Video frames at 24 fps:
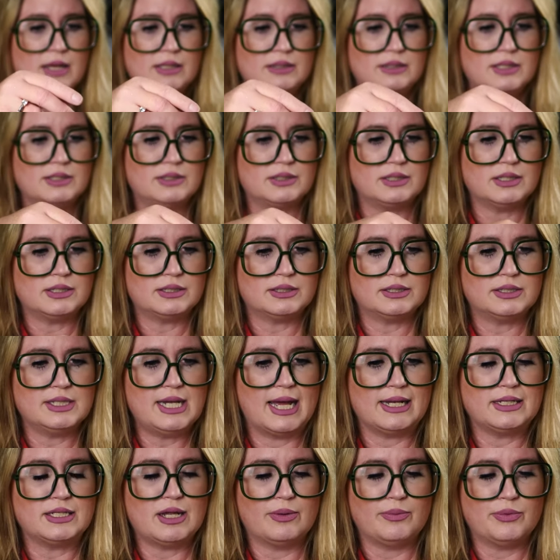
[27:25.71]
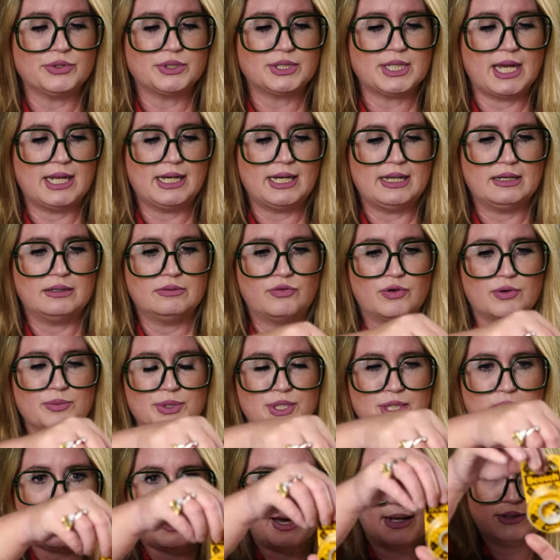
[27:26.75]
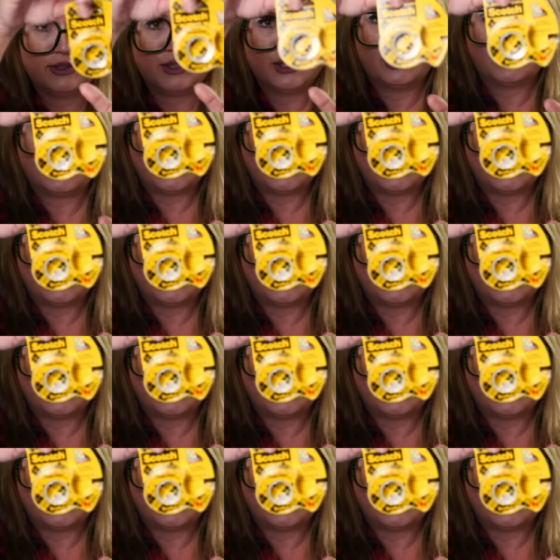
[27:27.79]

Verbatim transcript: This is yeah double-sided from Scotch.